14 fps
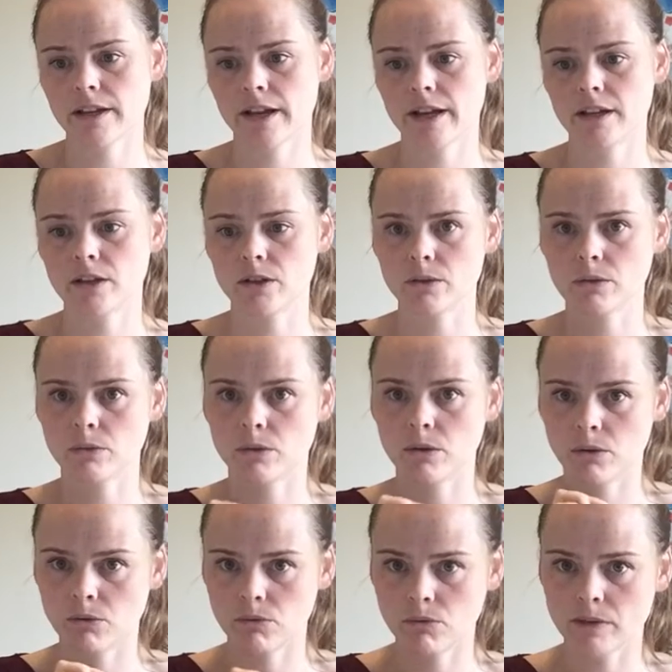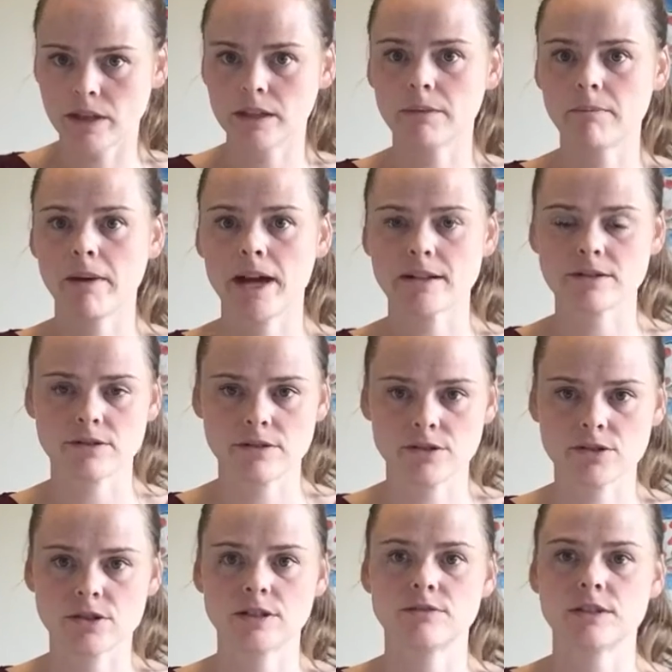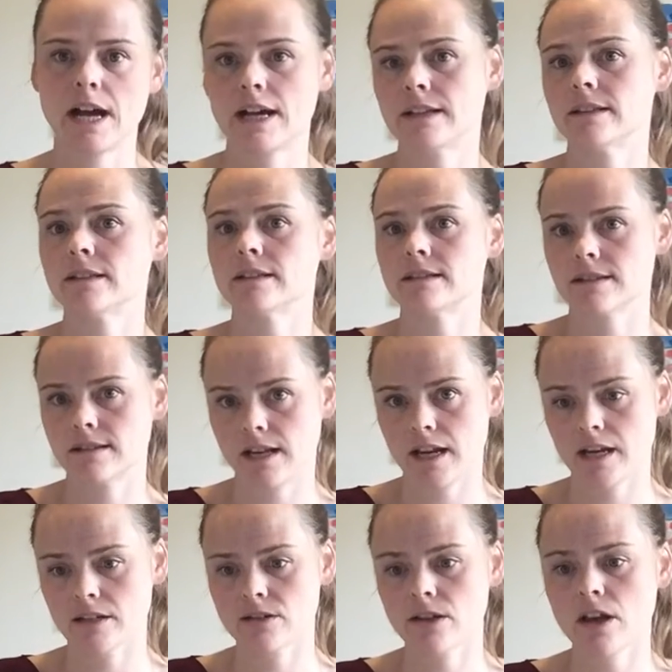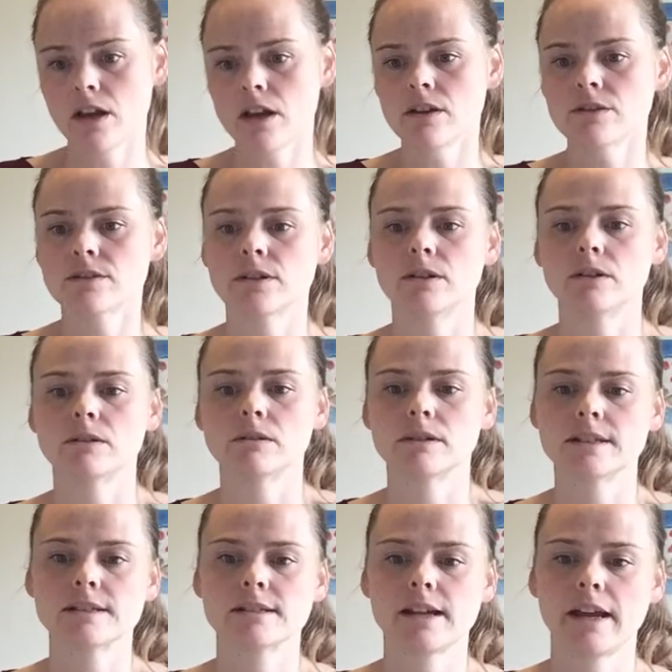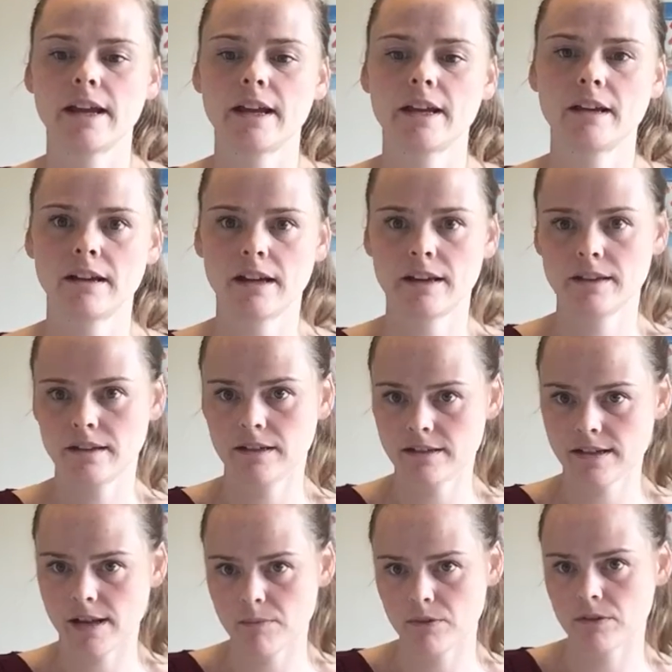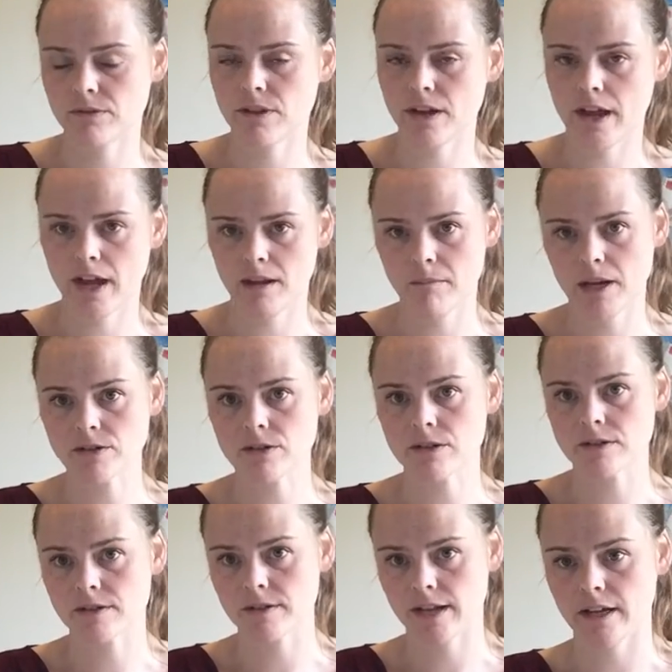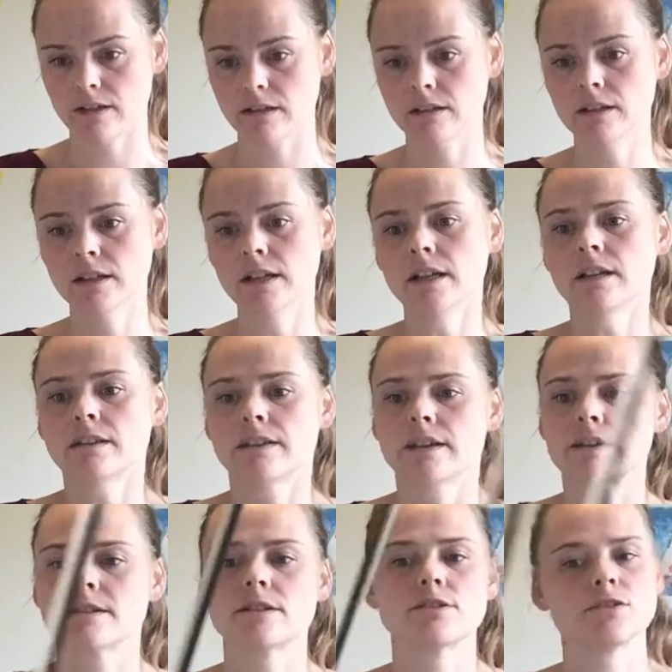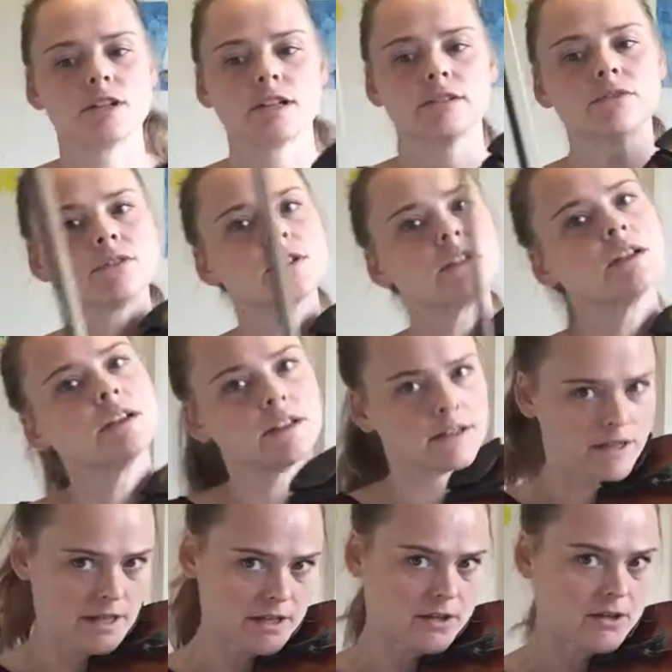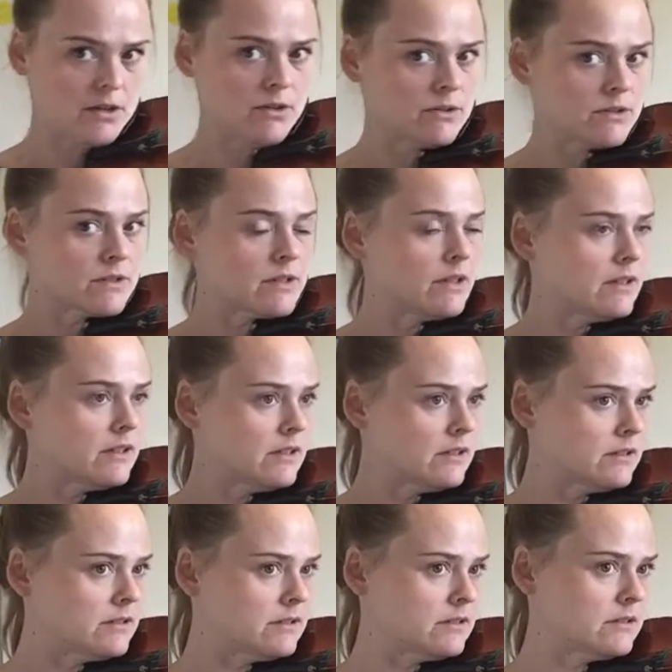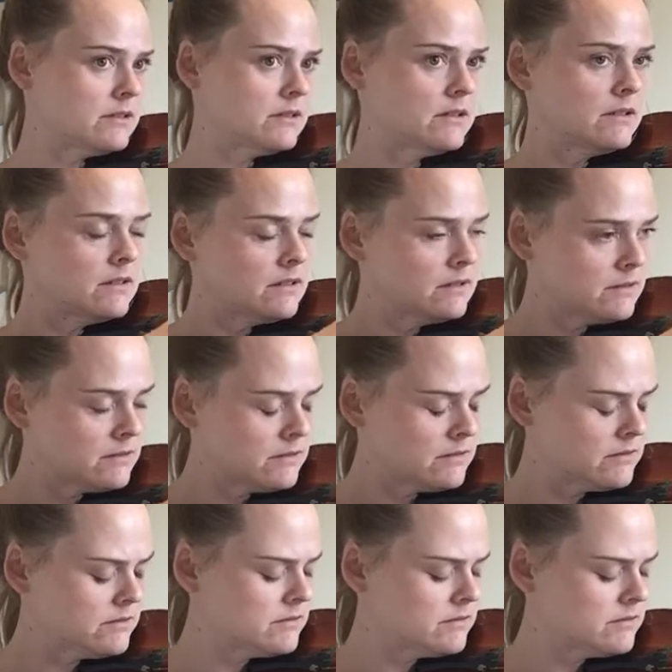that you really master the shift at this stage. So let's say, again, the example of the A major scale. There's a shift that goes 1,